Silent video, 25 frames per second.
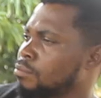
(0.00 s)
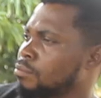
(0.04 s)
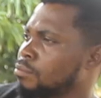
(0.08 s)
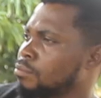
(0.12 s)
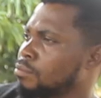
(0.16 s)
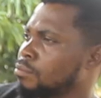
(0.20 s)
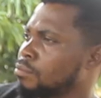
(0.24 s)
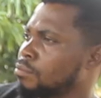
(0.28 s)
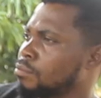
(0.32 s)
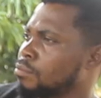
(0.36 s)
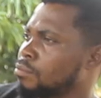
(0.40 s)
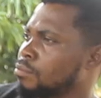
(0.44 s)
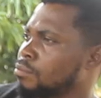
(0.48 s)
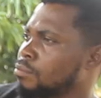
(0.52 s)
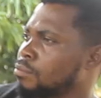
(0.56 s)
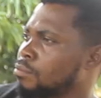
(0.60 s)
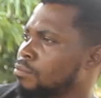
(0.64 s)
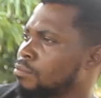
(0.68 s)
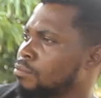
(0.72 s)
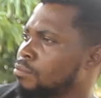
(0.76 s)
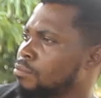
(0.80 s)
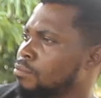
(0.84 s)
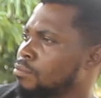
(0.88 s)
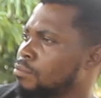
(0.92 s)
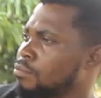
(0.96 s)

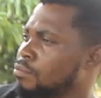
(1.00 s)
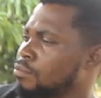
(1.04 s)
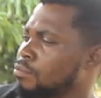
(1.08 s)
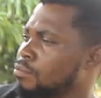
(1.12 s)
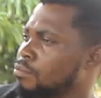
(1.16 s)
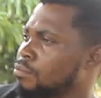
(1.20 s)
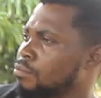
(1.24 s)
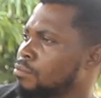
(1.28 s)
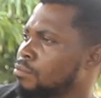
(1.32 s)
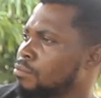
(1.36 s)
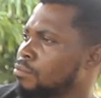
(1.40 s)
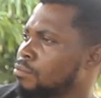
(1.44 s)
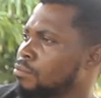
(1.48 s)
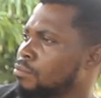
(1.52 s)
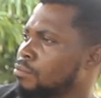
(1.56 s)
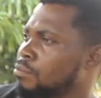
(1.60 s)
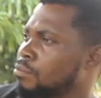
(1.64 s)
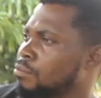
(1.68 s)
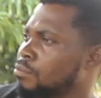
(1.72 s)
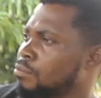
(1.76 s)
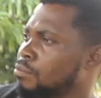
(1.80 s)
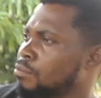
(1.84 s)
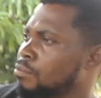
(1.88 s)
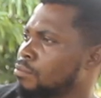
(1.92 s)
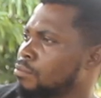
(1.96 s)

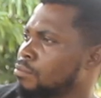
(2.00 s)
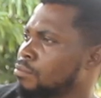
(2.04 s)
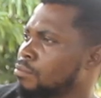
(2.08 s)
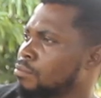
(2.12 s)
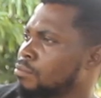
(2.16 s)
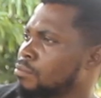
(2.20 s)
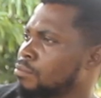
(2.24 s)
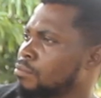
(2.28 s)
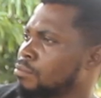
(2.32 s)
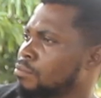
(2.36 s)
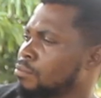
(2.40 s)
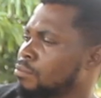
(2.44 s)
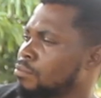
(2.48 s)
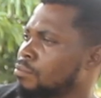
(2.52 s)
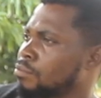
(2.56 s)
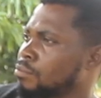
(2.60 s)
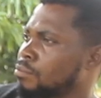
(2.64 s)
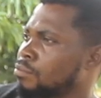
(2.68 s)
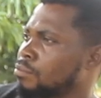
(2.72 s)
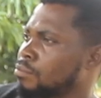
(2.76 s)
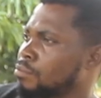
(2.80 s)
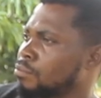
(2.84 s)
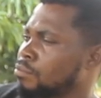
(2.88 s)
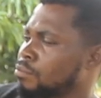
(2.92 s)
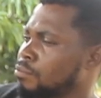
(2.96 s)

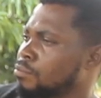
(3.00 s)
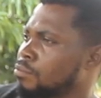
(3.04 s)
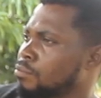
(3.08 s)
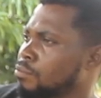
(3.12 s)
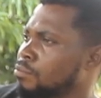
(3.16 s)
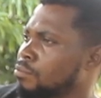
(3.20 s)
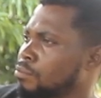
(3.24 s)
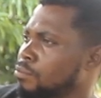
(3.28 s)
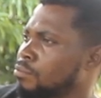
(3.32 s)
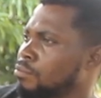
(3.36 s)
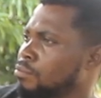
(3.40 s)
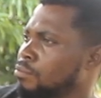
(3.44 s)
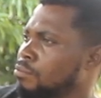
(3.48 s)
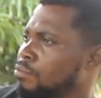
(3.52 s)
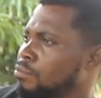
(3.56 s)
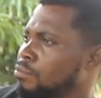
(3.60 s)
The person shown says nothing.